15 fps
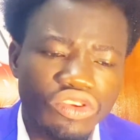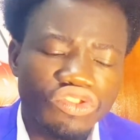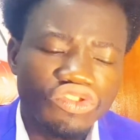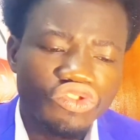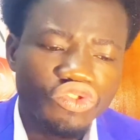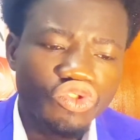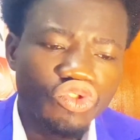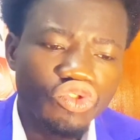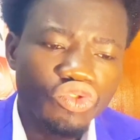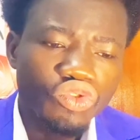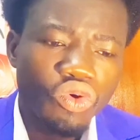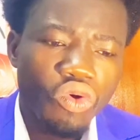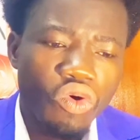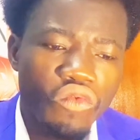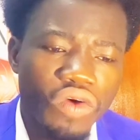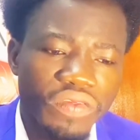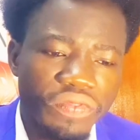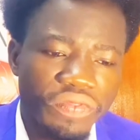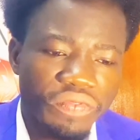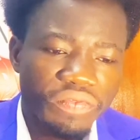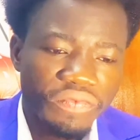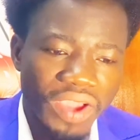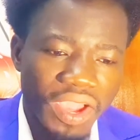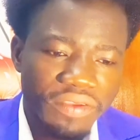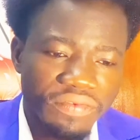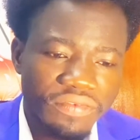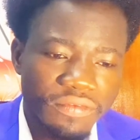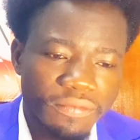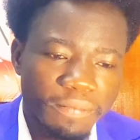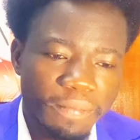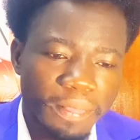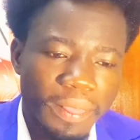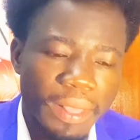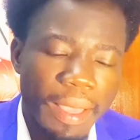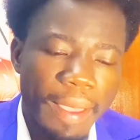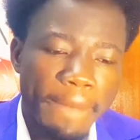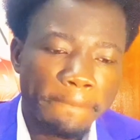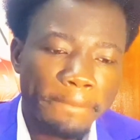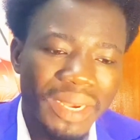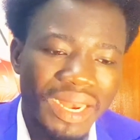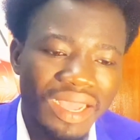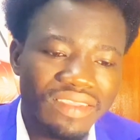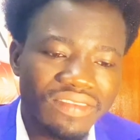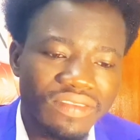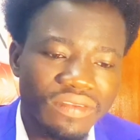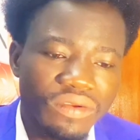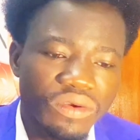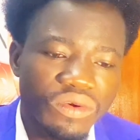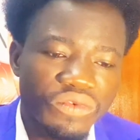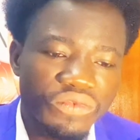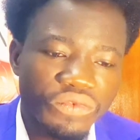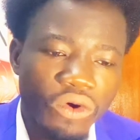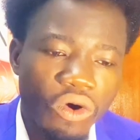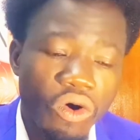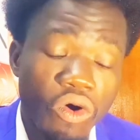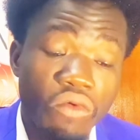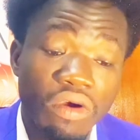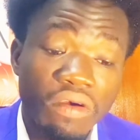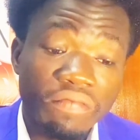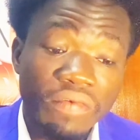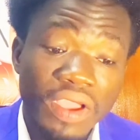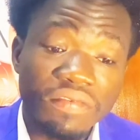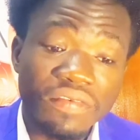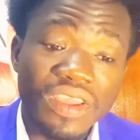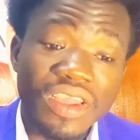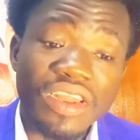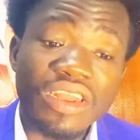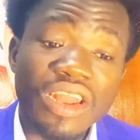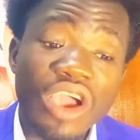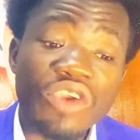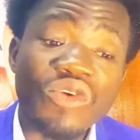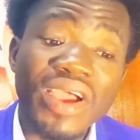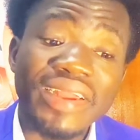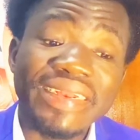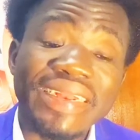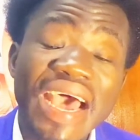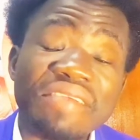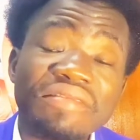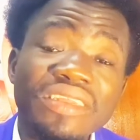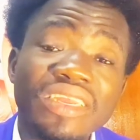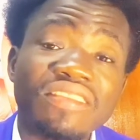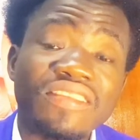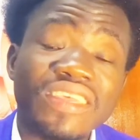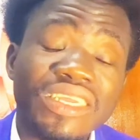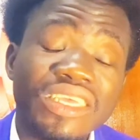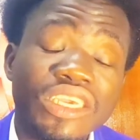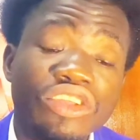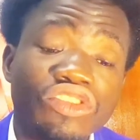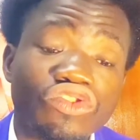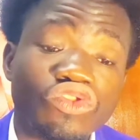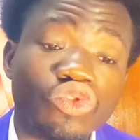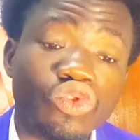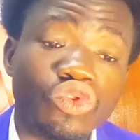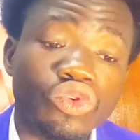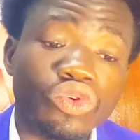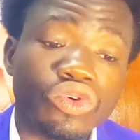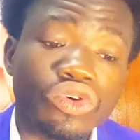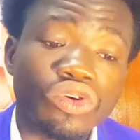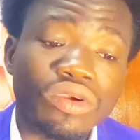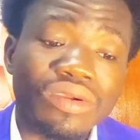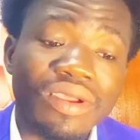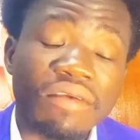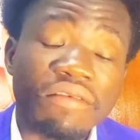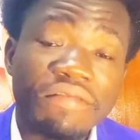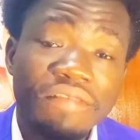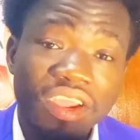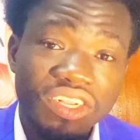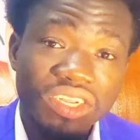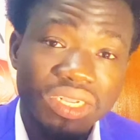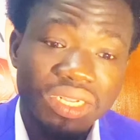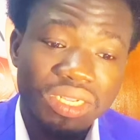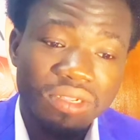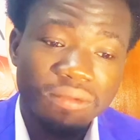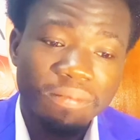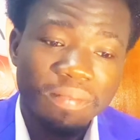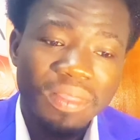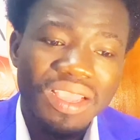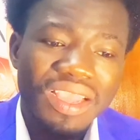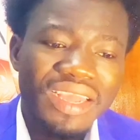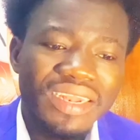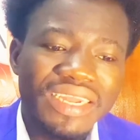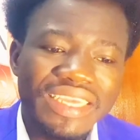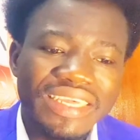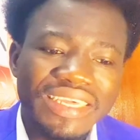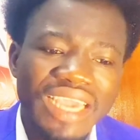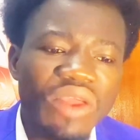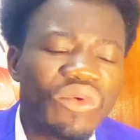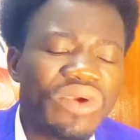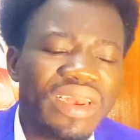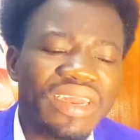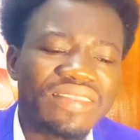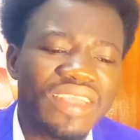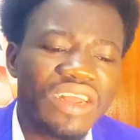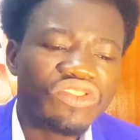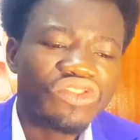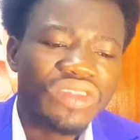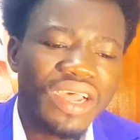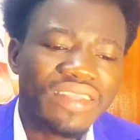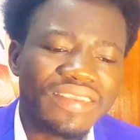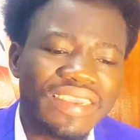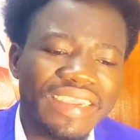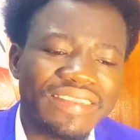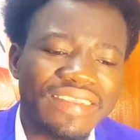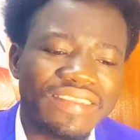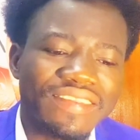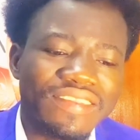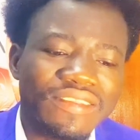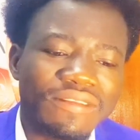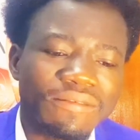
2 over 5 plus 4 over 5, now you are diving the thing into fractions. The child quickly tells you that it is